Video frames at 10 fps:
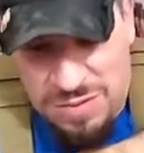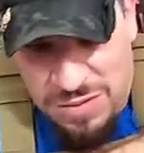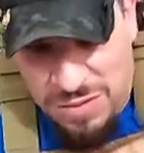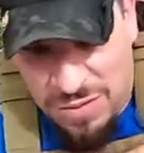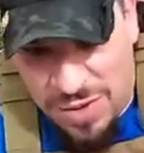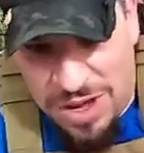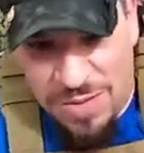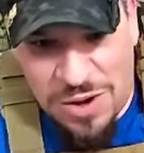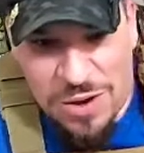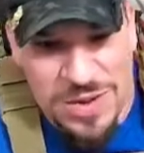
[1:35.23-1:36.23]
Wham.
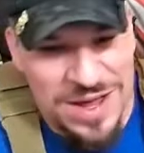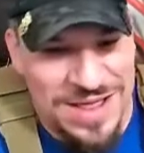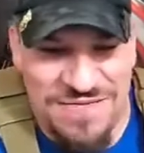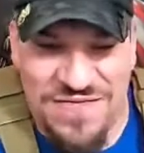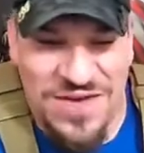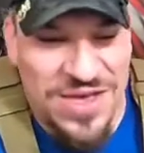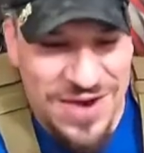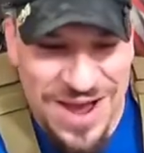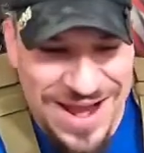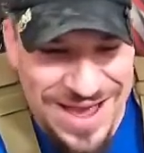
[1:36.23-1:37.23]
Oh, and they fell
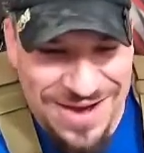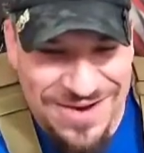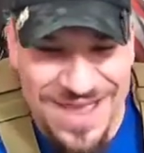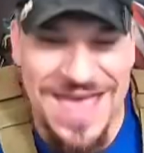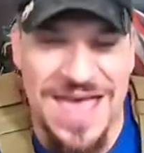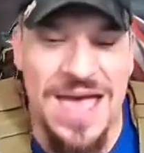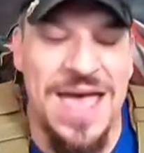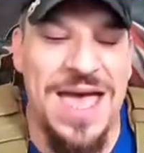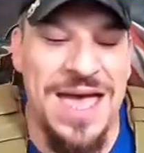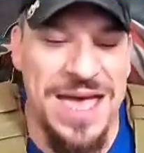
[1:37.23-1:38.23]
right out.
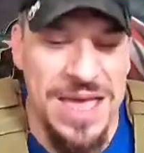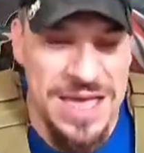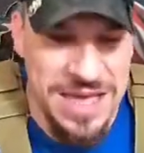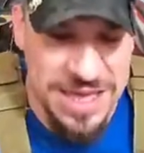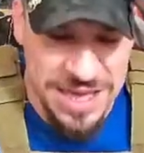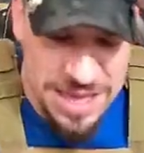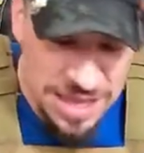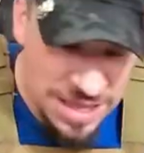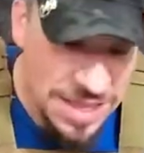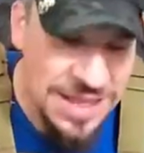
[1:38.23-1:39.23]
That
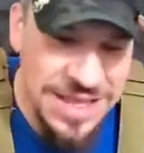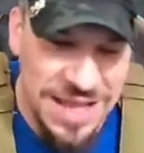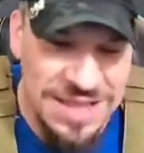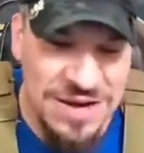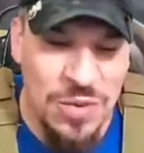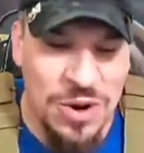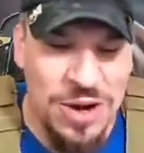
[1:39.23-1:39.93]
didn't work.